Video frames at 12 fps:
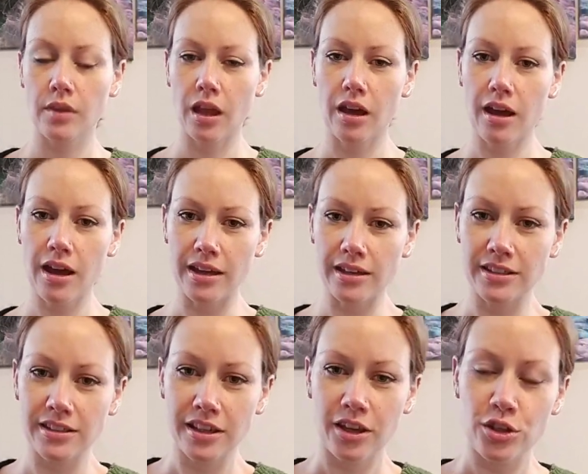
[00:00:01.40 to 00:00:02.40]
Hi,
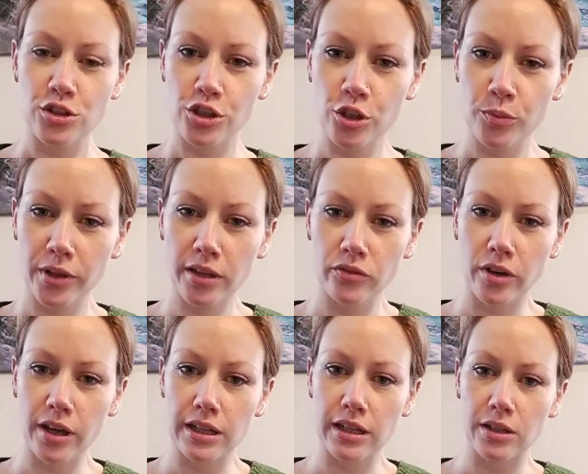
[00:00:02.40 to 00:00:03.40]
do you play
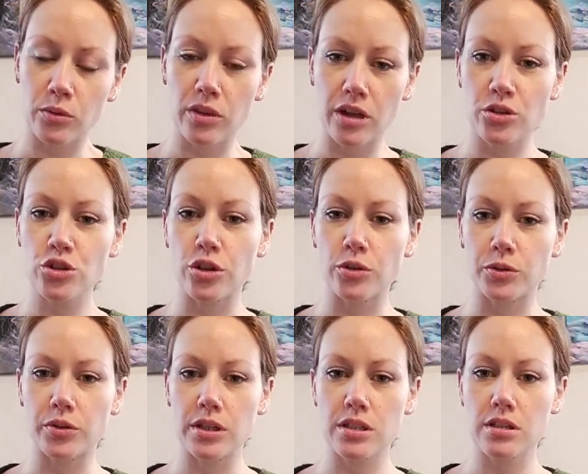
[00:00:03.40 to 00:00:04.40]
violin without a shoulder
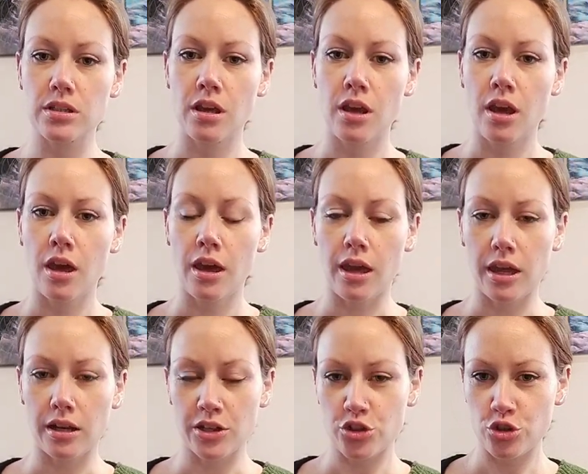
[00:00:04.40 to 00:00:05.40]
rest and
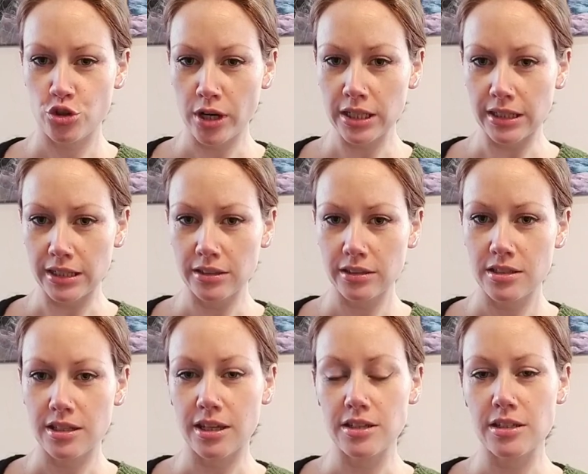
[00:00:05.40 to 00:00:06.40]
are struggling to
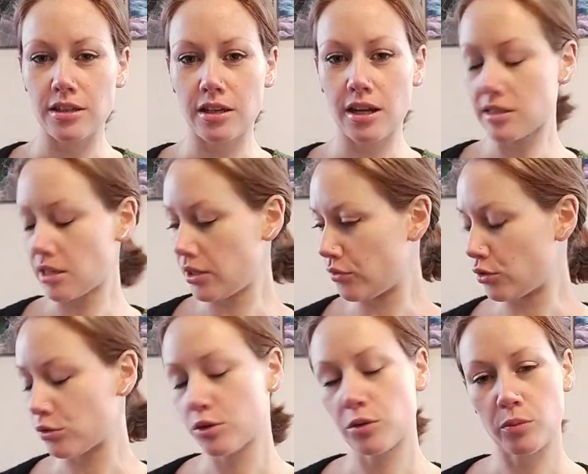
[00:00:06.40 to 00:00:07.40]
get to the next level
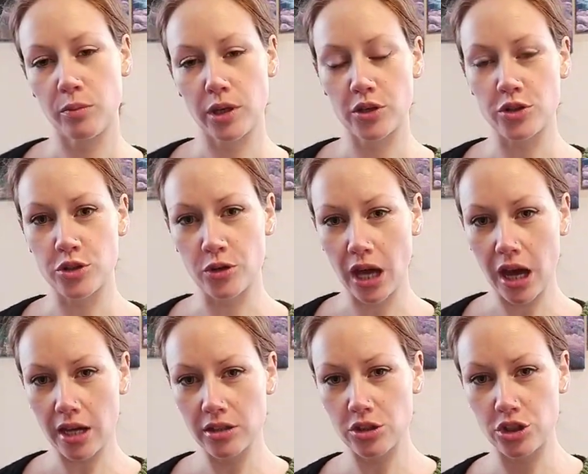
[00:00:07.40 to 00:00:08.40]
because you
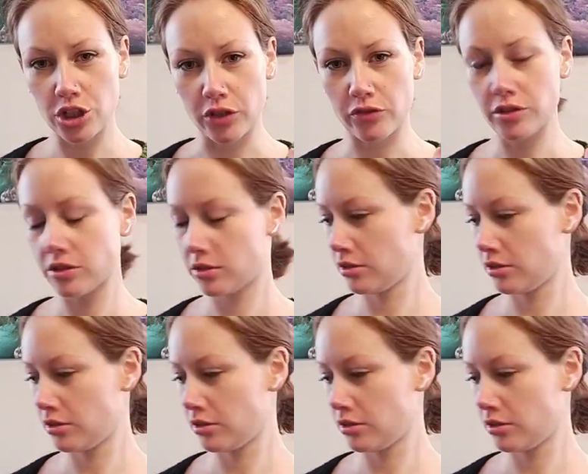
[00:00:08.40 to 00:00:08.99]
can't shift?